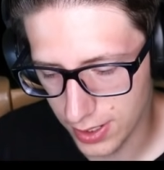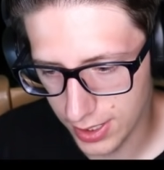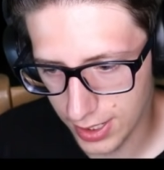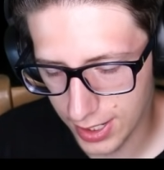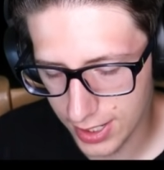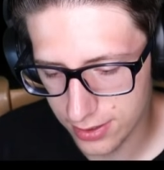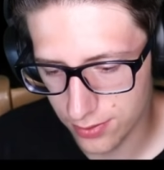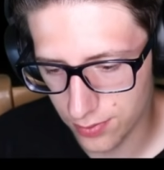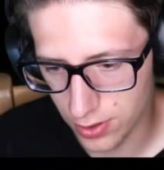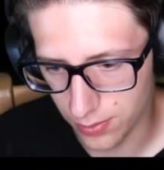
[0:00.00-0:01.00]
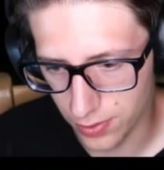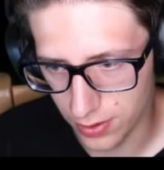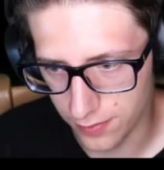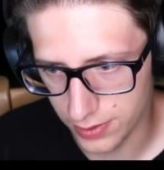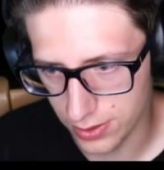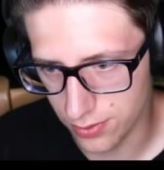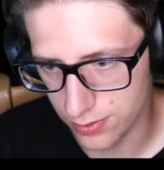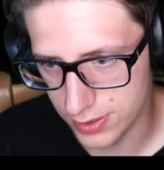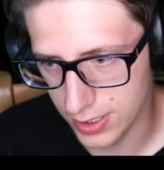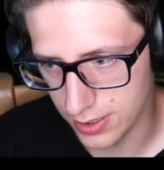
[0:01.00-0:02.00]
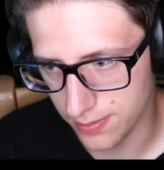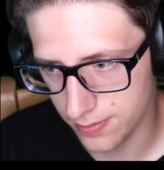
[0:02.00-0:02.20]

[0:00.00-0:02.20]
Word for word: I had the wrong part of it the whole time.